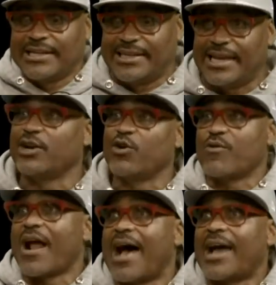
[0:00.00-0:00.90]
get a
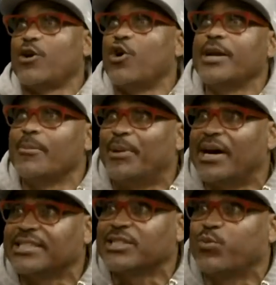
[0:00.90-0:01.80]
ride on the
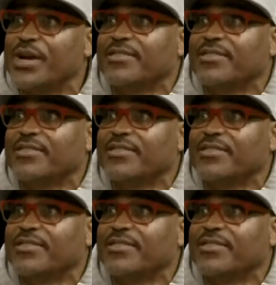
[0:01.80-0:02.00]
bus with